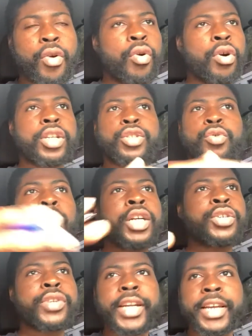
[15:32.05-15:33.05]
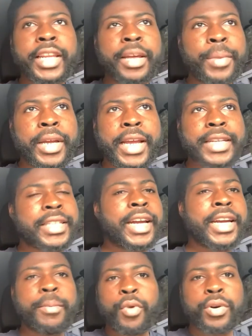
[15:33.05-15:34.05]
or a 200 year limit, that's
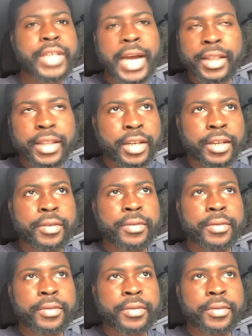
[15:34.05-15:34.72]
not immortality.